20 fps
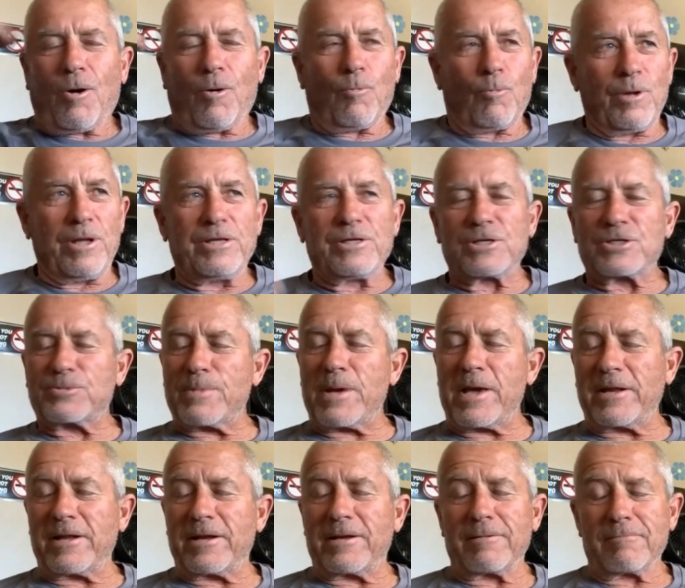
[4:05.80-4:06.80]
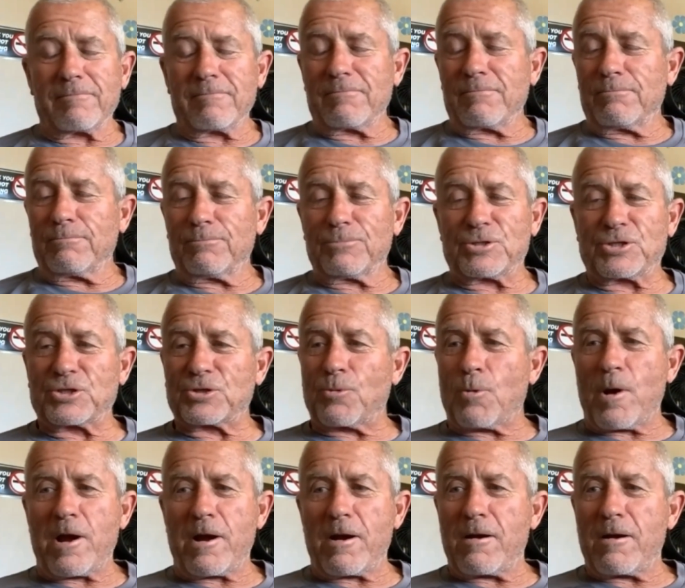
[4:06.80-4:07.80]
we just made it
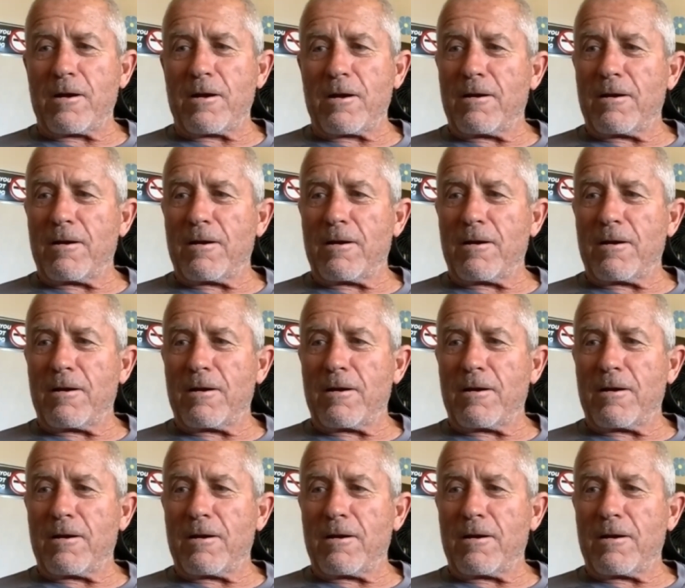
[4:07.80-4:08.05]
square.